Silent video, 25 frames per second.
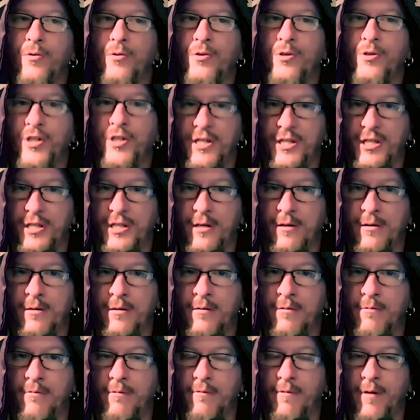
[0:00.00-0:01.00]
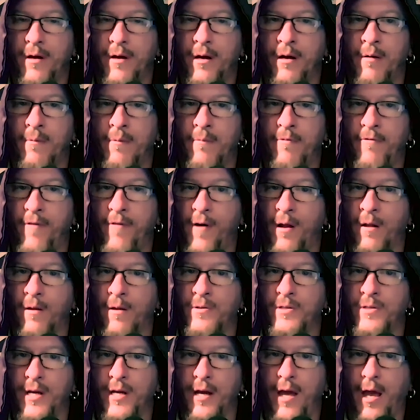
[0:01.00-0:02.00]
she still um,
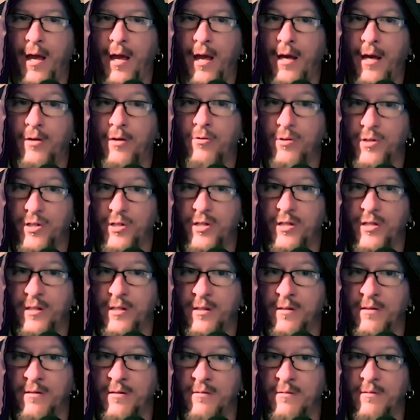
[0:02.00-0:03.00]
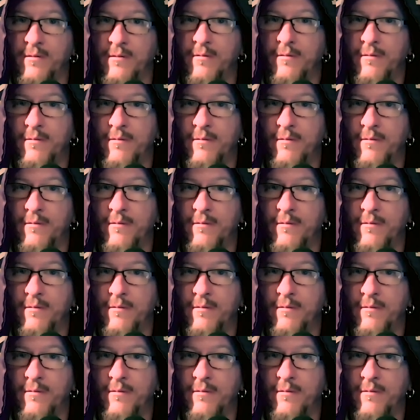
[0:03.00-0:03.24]
follows a, a Christian